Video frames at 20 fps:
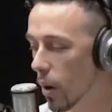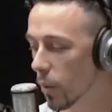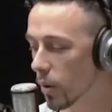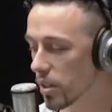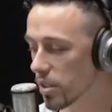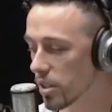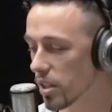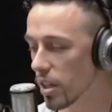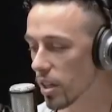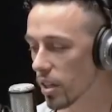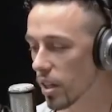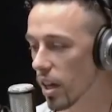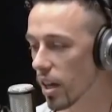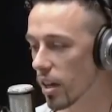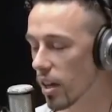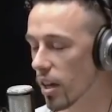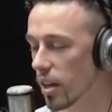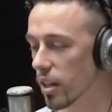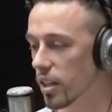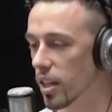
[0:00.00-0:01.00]
want to see a,
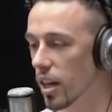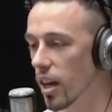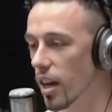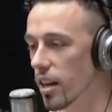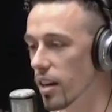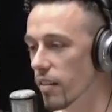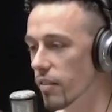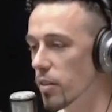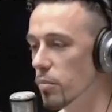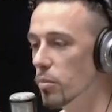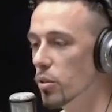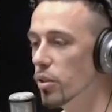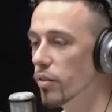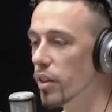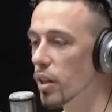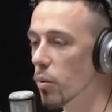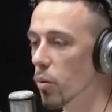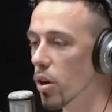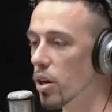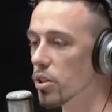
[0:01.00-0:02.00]
a, a, cut of the
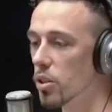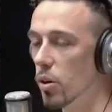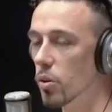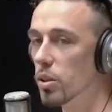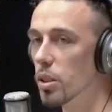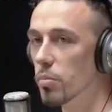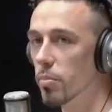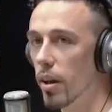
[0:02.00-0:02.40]
movie where it's only